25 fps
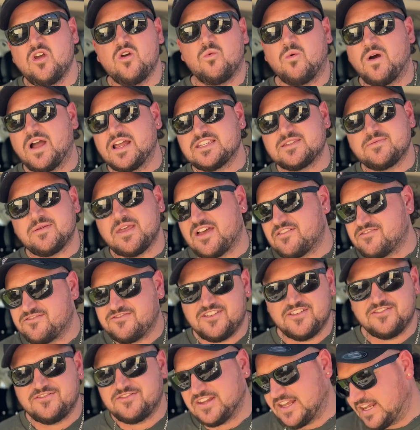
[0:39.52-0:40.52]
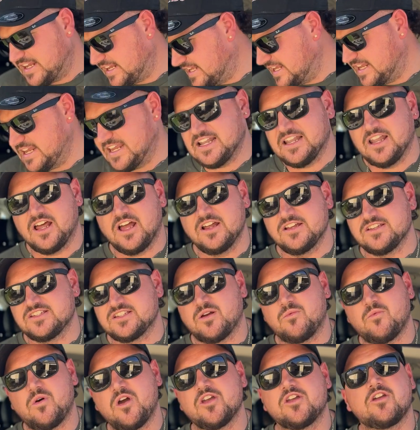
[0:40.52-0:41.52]
weighs about 15 kilos.
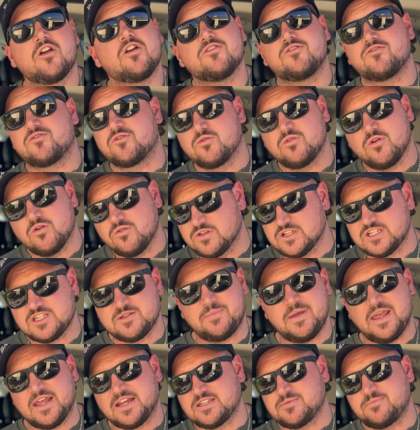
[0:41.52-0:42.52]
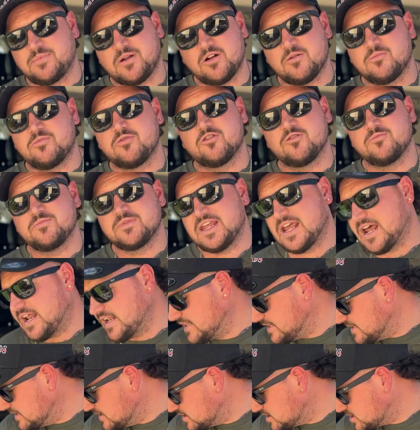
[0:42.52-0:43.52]
I won't go through all the specs but I'll put them down
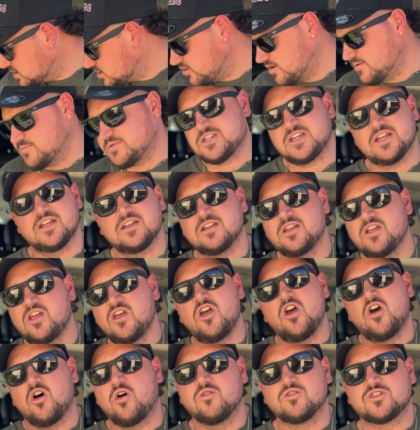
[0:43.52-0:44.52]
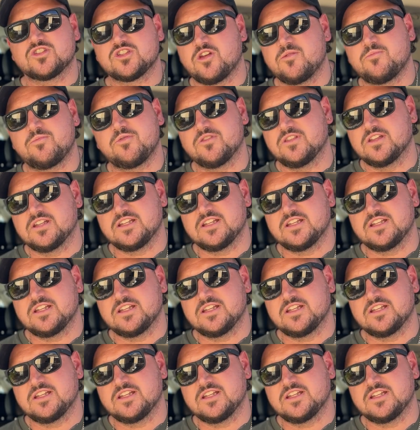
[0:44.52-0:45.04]
in the description also put the